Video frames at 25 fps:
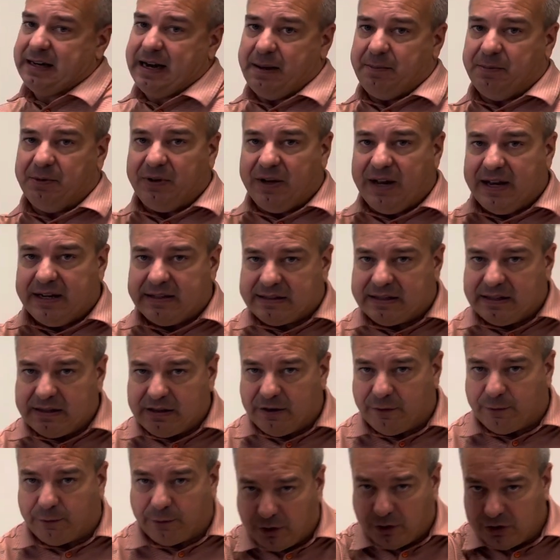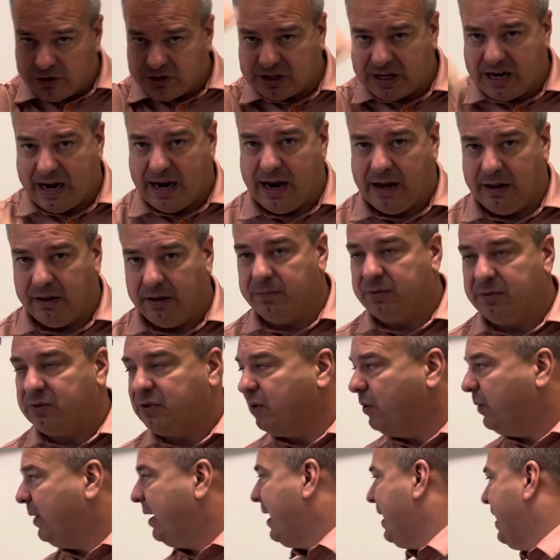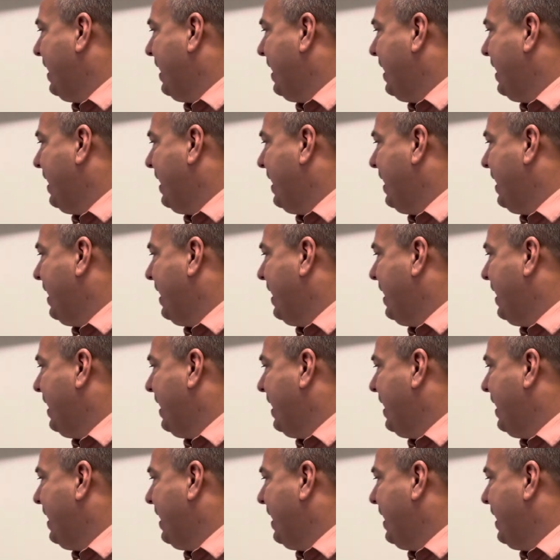table, it's in the first column, so it